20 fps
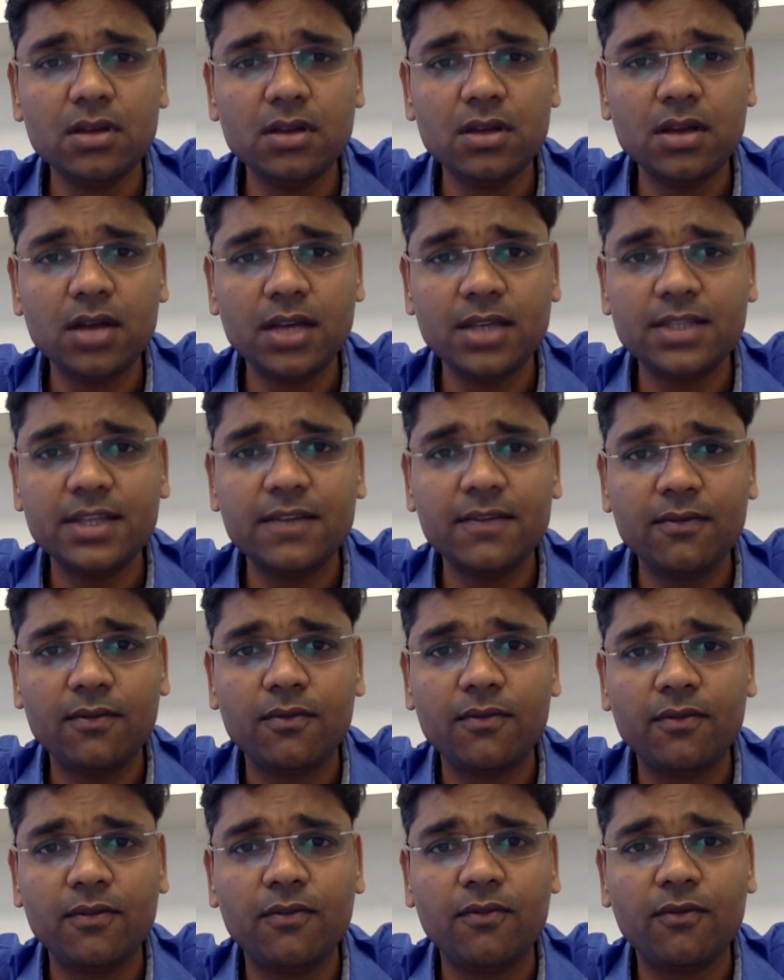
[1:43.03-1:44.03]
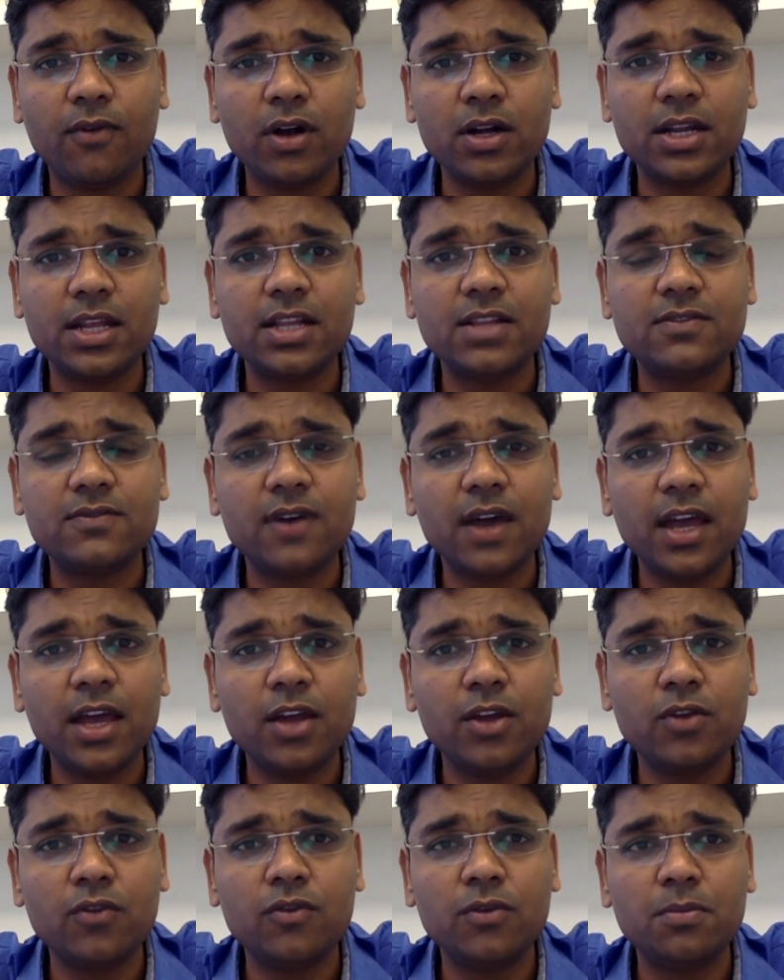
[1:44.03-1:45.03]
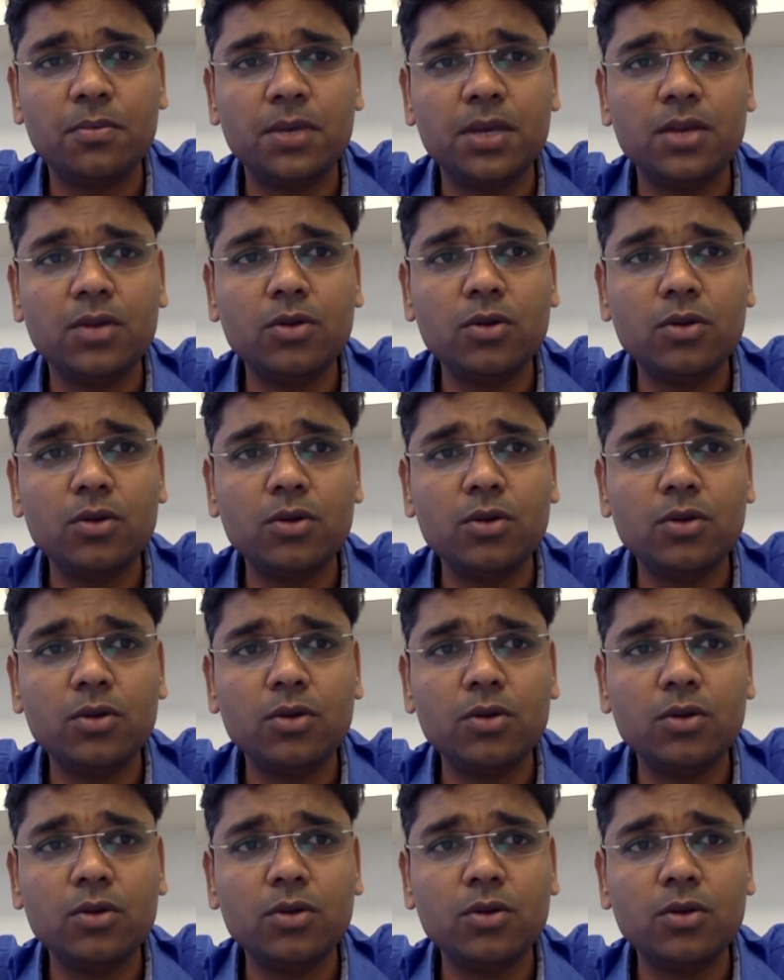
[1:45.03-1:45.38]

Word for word: I say, what else? Why are you weeping?